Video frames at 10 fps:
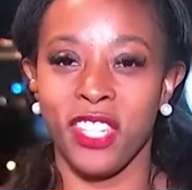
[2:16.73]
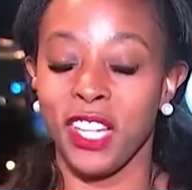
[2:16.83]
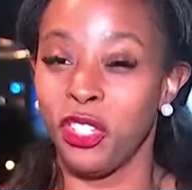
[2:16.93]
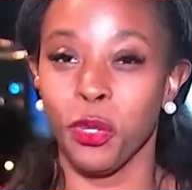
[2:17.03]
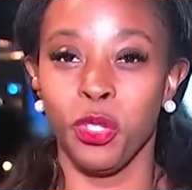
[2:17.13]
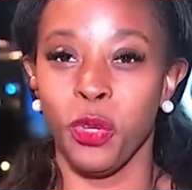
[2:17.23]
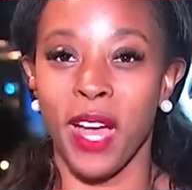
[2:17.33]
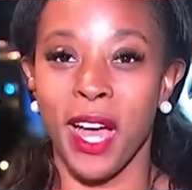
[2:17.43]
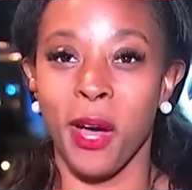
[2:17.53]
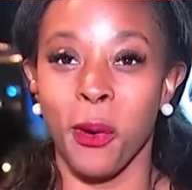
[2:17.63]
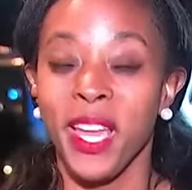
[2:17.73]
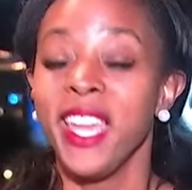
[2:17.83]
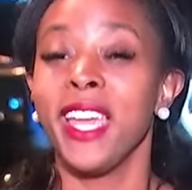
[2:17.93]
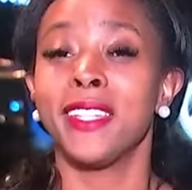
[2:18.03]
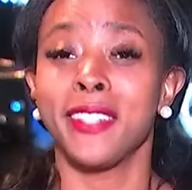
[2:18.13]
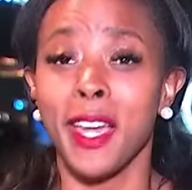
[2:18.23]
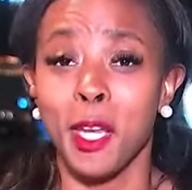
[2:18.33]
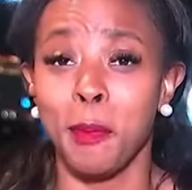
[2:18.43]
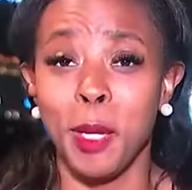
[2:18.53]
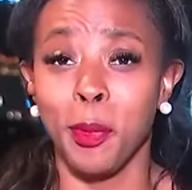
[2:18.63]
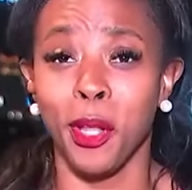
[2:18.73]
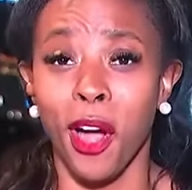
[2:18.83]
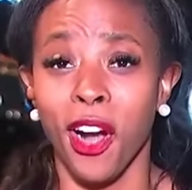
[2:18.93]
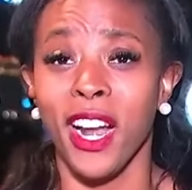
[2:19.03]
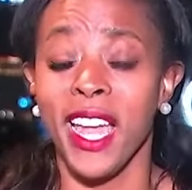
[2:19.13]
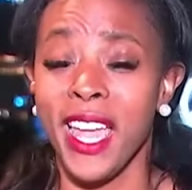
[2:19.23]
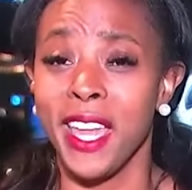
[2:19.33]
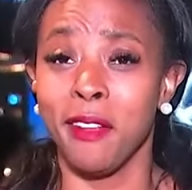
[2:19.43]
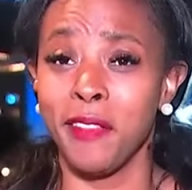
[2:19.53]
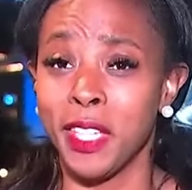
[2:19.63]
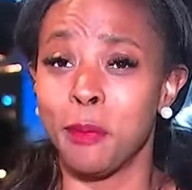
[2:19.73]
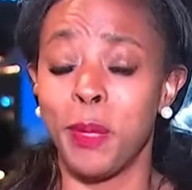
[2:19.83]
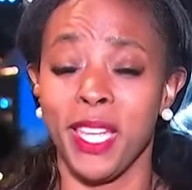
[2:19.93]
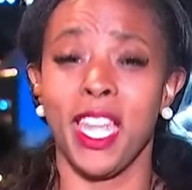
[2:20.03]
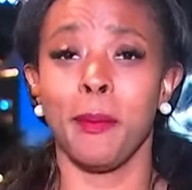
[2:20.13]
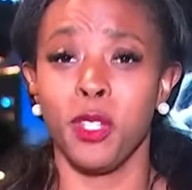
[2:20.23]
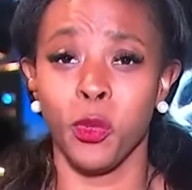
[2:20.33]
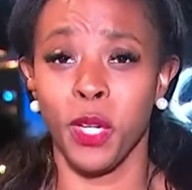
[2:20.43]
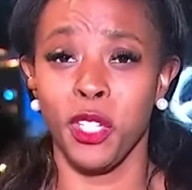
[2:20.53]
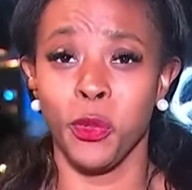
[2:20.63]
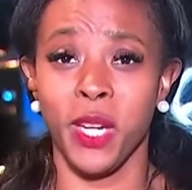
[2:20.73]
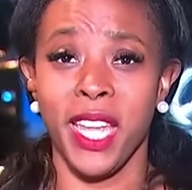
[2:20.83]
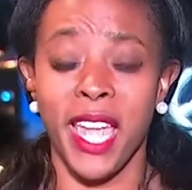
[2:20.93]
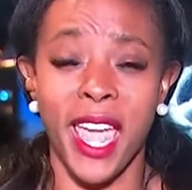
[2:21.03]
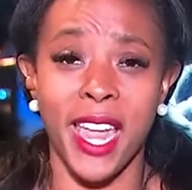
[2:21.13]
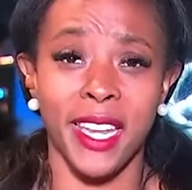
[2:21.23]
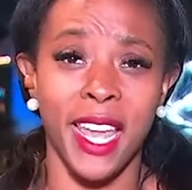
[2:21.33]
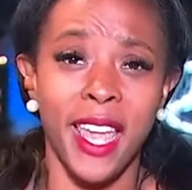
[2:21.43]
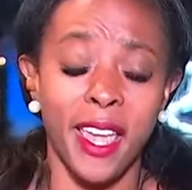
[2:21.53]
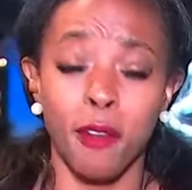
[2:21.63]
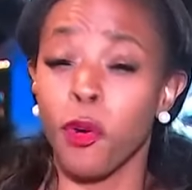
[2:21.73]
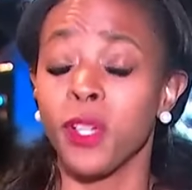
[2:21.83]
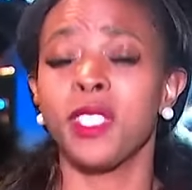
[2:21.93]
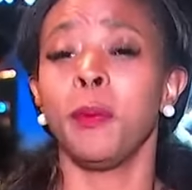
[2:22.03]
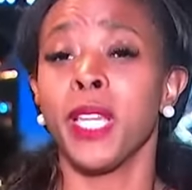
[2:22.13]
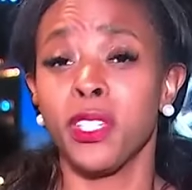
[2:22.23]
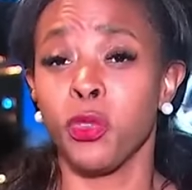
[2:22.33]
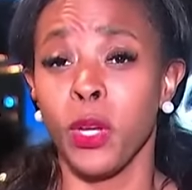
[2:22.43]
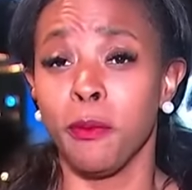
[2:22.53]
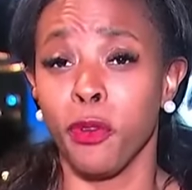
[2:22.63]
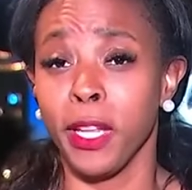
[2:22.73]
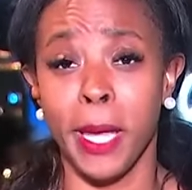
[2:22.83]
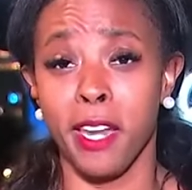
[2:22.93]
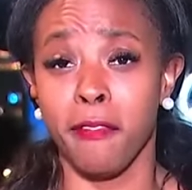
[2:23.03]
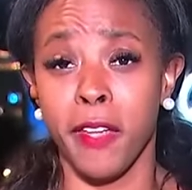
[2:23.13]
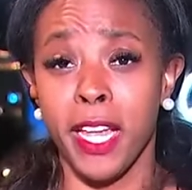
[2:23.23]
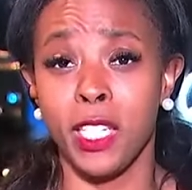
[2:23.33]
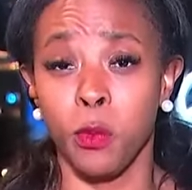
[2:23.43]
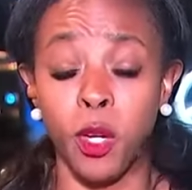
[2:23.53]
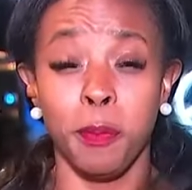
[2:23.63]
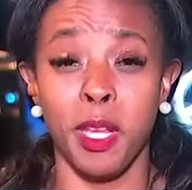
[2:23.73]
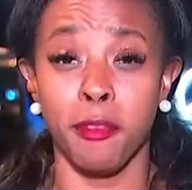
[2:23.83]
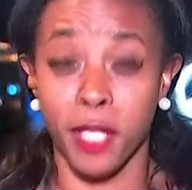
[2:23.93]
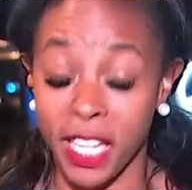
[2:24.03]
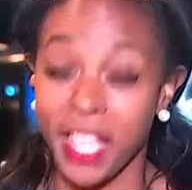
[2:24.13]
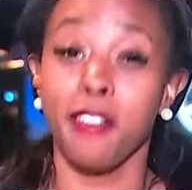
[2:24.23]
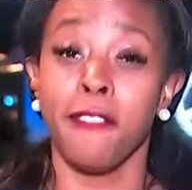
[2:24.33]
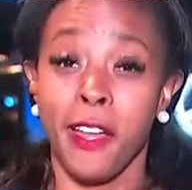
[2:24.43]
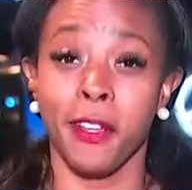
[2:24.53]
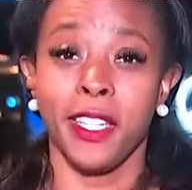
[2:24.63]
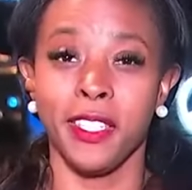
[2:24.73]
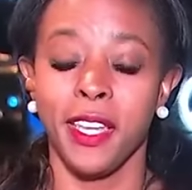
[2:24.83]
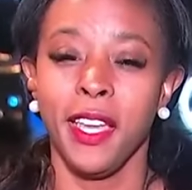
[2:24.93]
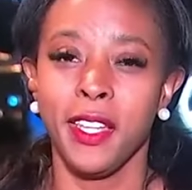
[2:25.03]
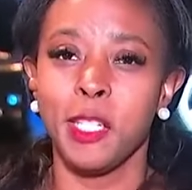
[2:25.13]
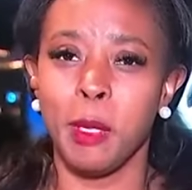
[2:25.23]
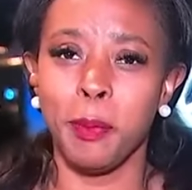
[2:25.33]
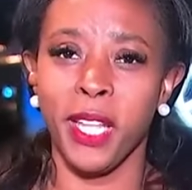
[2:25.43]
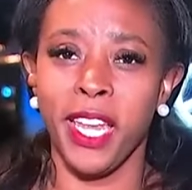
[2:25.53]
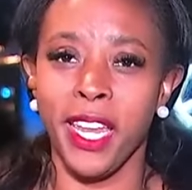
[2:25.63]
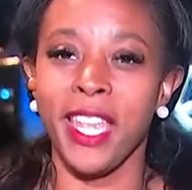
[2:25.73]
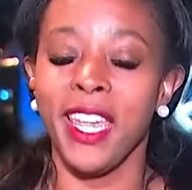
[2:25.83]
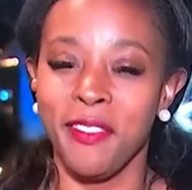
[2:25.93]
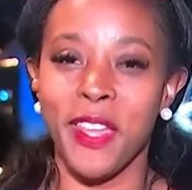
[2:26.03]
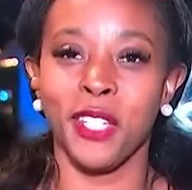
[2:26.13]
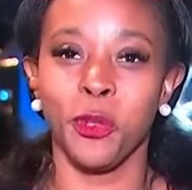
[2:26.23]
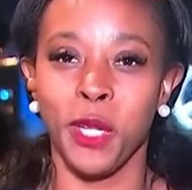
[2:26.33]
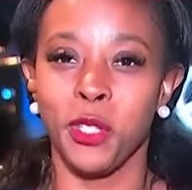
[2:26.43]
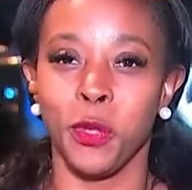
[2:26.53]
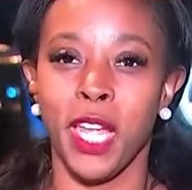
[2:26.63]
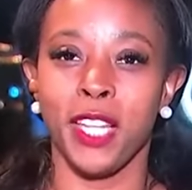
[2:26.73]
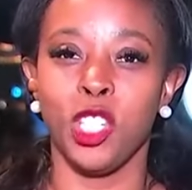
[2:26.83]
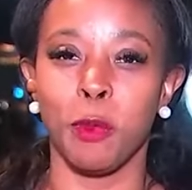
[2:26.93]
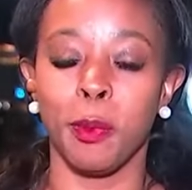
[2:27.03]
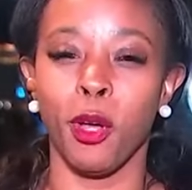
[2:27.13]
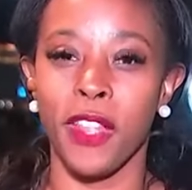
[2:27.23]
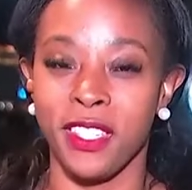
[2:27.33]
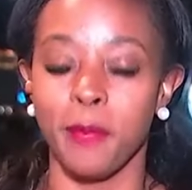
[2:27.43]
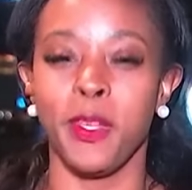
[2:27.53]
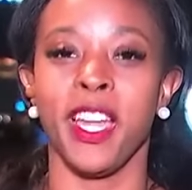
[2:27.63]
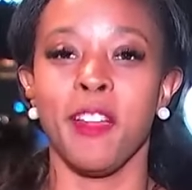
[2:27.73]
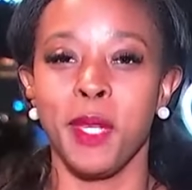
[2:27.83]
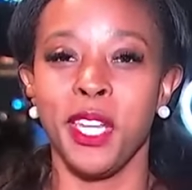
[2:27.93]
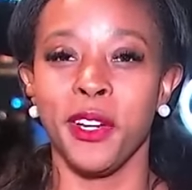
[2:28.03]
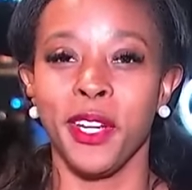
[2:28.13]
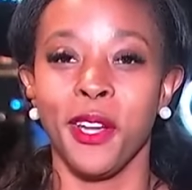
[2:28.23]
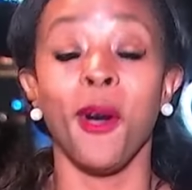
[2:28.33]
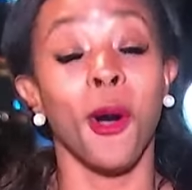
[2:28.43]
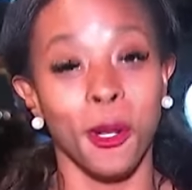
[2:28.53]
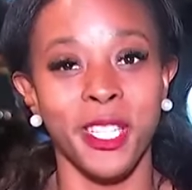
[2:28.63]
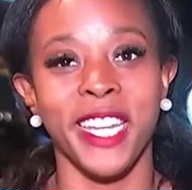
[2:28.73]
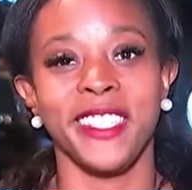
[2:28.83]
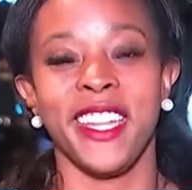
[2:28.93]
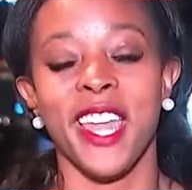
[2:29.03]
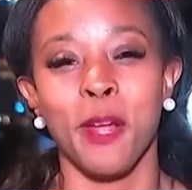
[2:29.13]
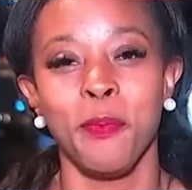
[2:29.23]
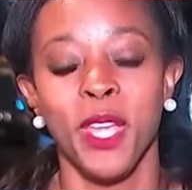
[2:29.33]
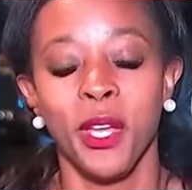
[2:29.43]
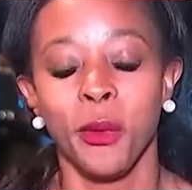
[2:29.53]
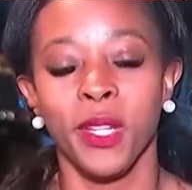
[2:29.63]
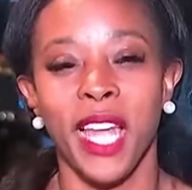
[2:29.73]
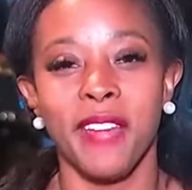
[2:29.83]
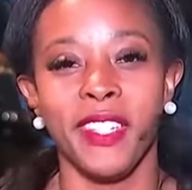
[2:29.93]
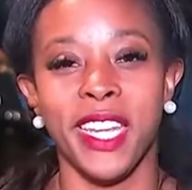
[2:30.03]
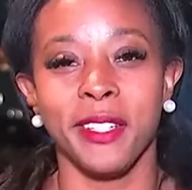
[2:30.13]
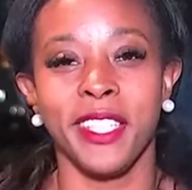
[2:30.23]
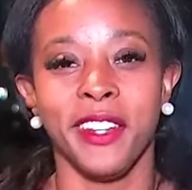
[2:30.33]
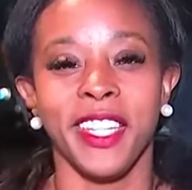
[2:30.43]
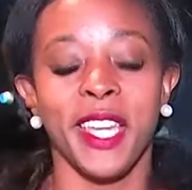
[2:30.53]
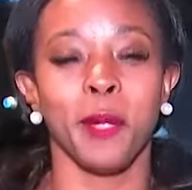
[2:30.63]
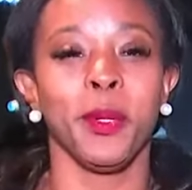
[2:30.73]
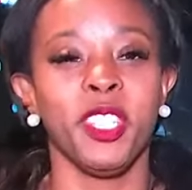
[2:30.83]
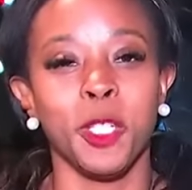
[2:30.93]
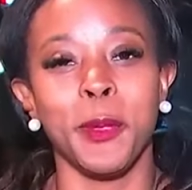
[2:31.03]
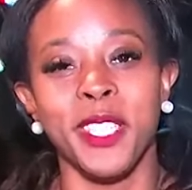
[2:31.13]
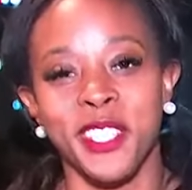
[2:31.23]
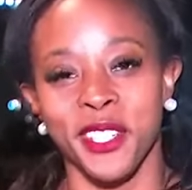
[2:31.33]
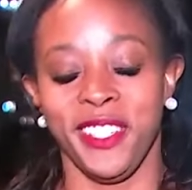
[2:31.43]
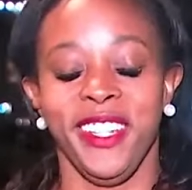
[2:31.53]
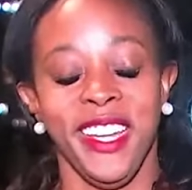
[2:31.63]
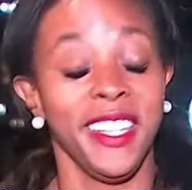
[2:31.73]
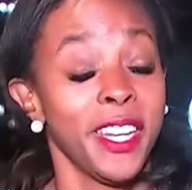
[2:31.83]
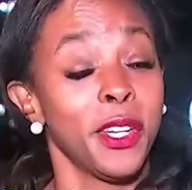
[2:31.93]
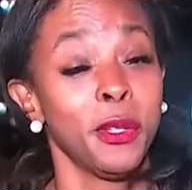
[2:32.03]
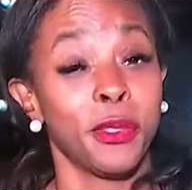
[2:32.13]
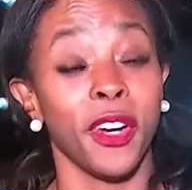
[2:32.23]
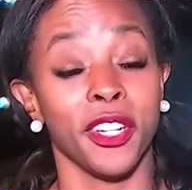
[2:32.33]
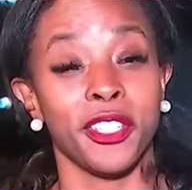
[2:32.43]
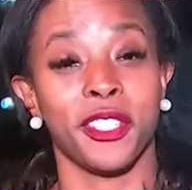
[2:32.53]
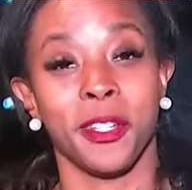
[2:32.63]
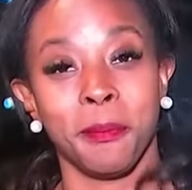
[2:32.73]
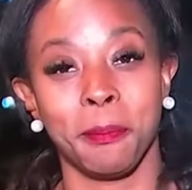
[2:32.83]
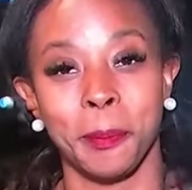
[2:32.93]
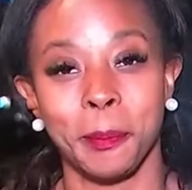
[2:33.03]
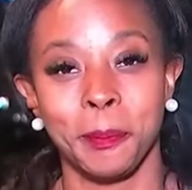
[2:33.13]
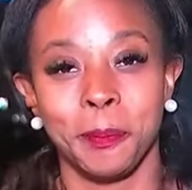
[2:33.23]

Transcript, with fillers: That shows you how excited people are ahead of this big game in 2028. And of course, the biggest dream for Atlanta fans would be for the Atlanta Falcons to be playing in that 2028 Super Bowl. That's something I've been hearing all day today. We're live in downtown Atlanta. Bridget Spencer, Atlanta News First. Bridget, thank you.